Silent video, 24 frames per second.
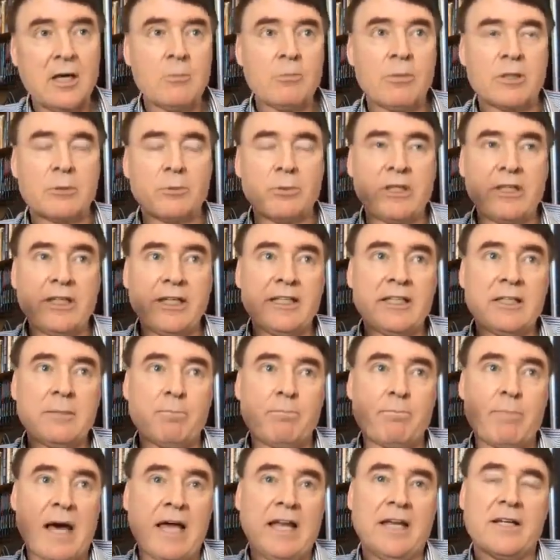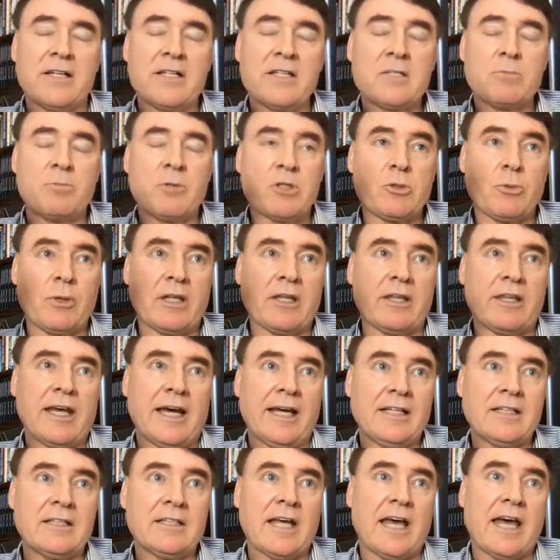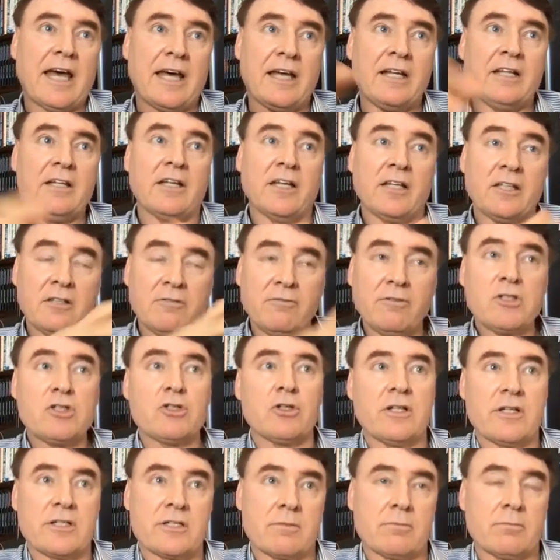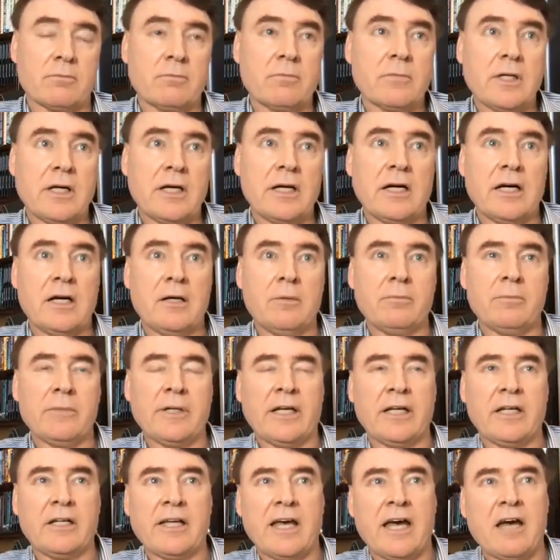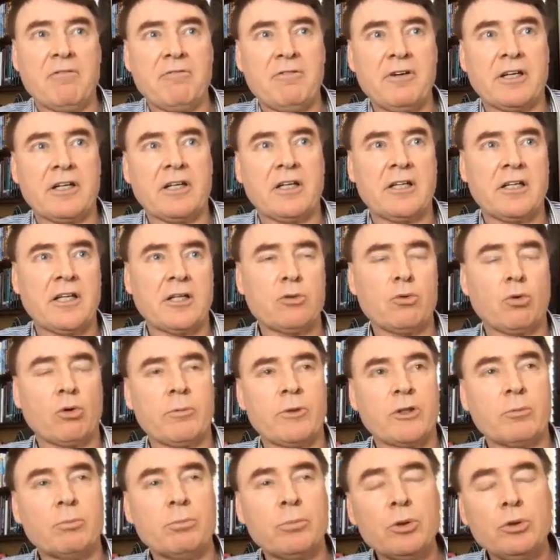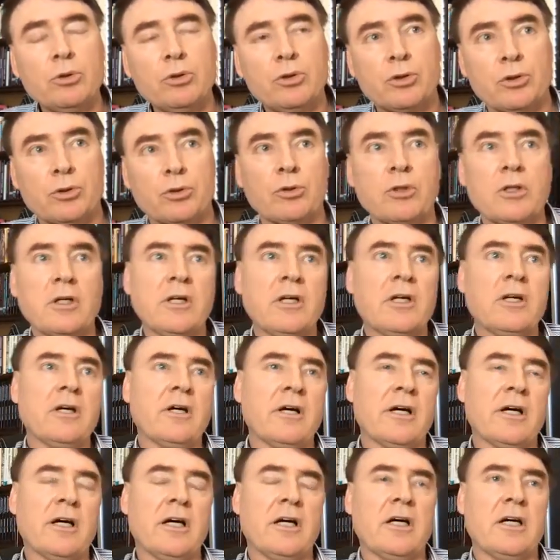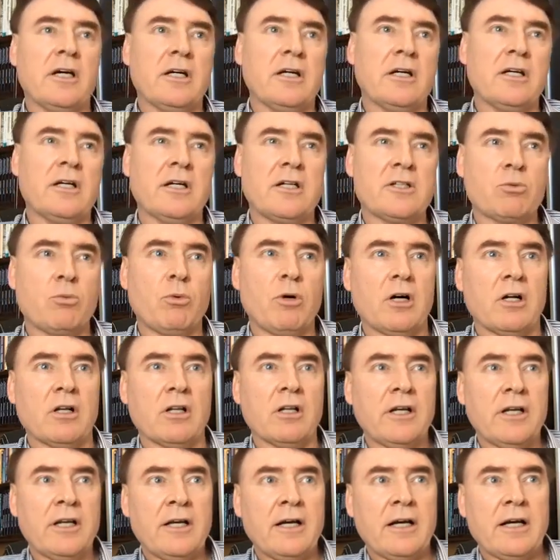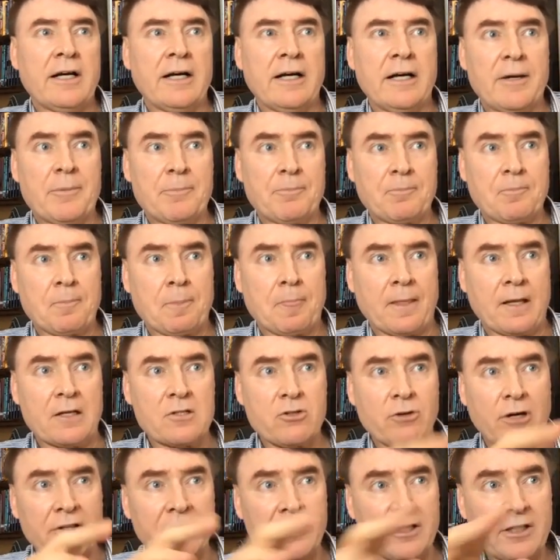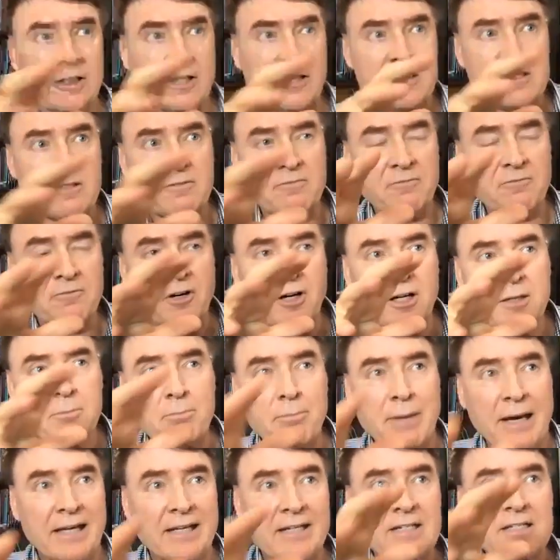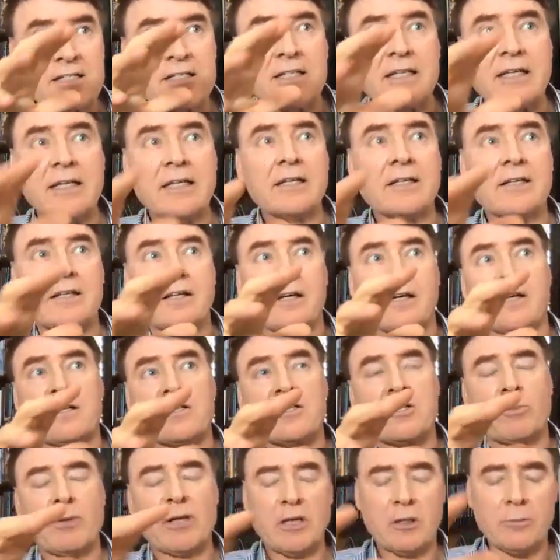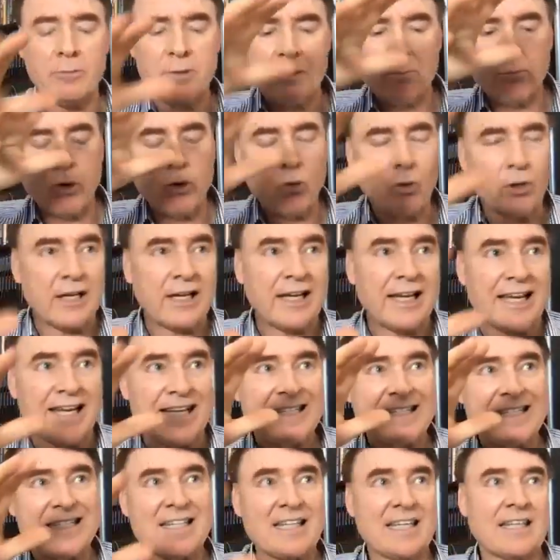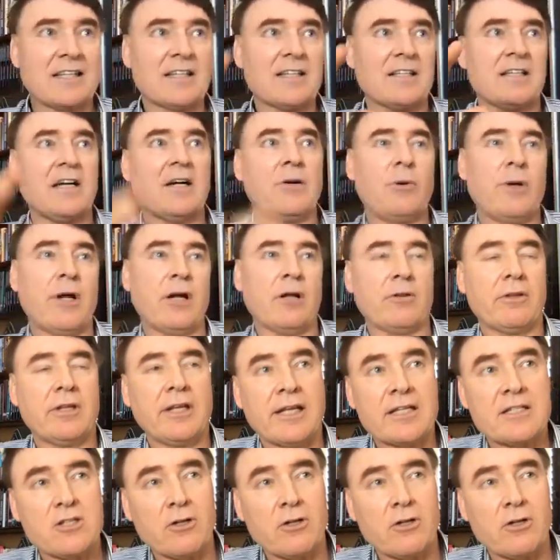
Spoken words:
But we need a balance between that and individualism. In Africa, they talk about Ubuntu as well. So I think there's a fine balance needed there. So we've got to be more elastic around that.